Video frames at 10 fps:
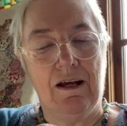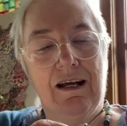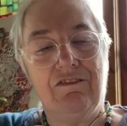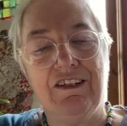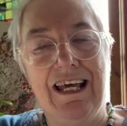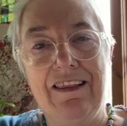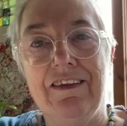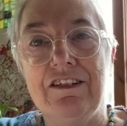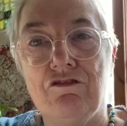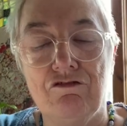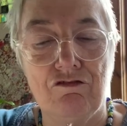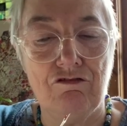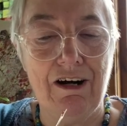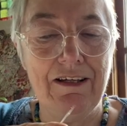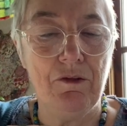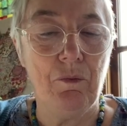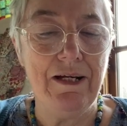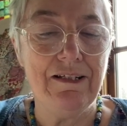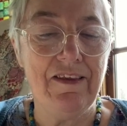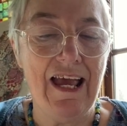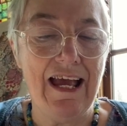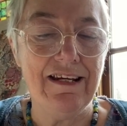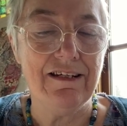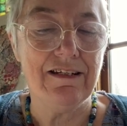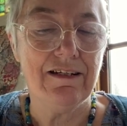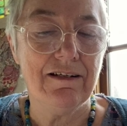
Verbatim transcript: have to get this right the way to the end,